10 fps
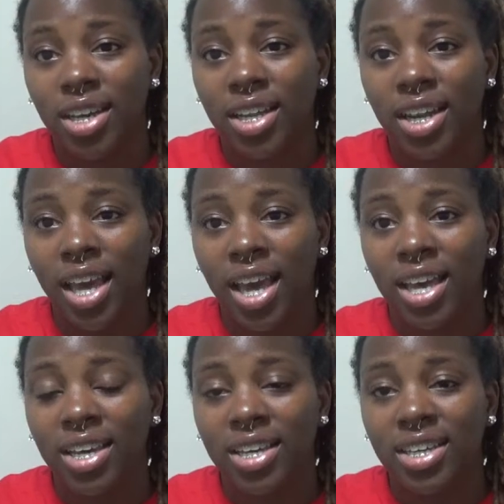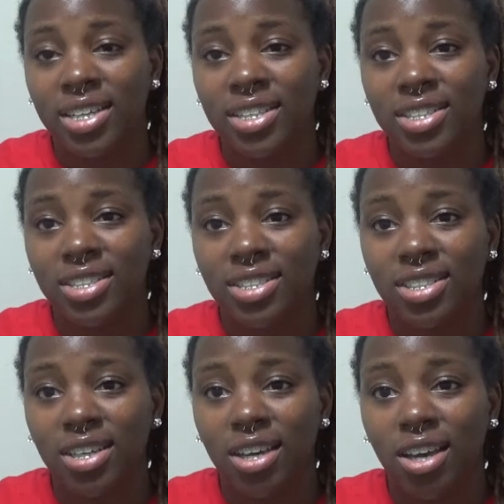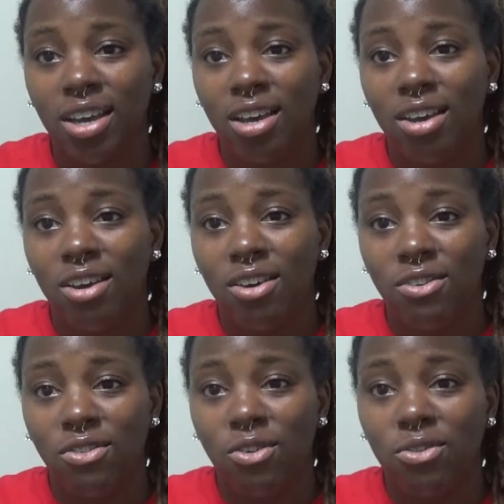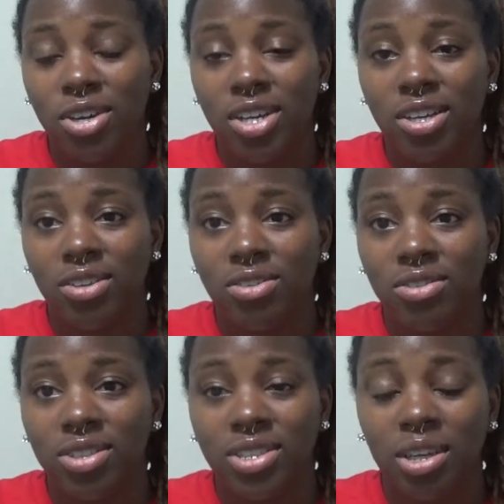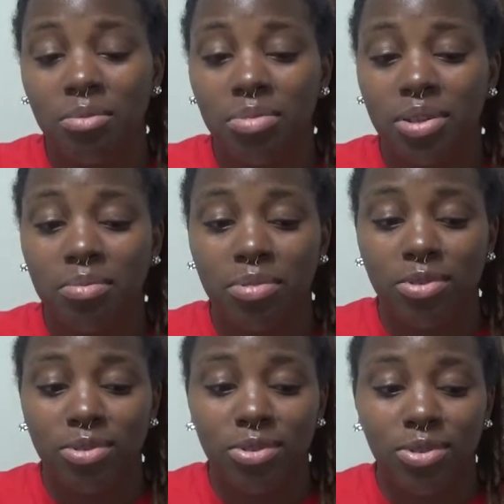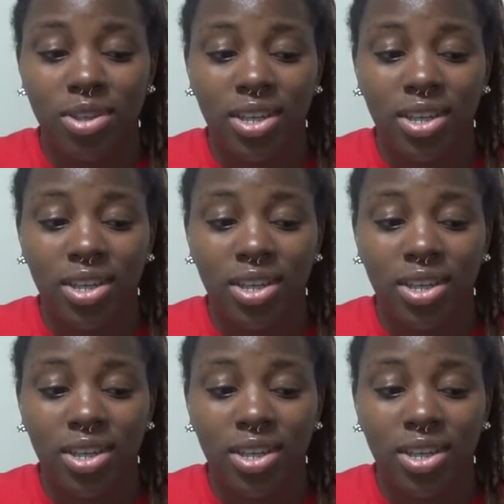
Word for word: And that is for real. Some people,